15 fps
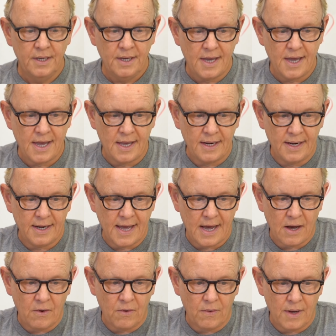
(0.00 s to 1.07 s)
And
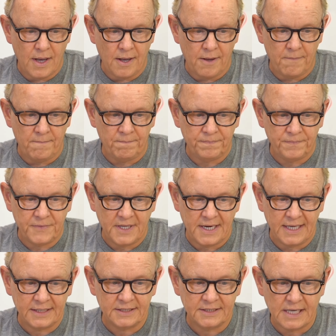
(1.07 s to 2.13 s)
now the
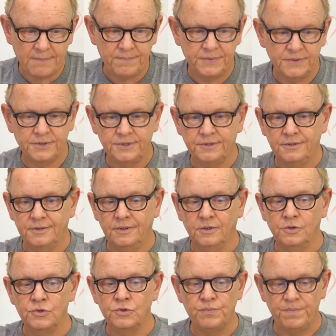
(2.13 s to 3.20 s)
next step is
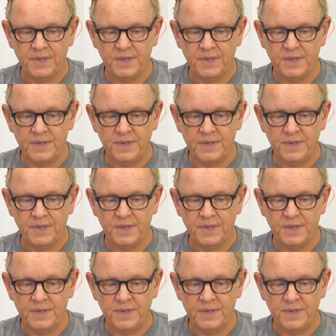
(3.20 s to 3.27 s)
looping.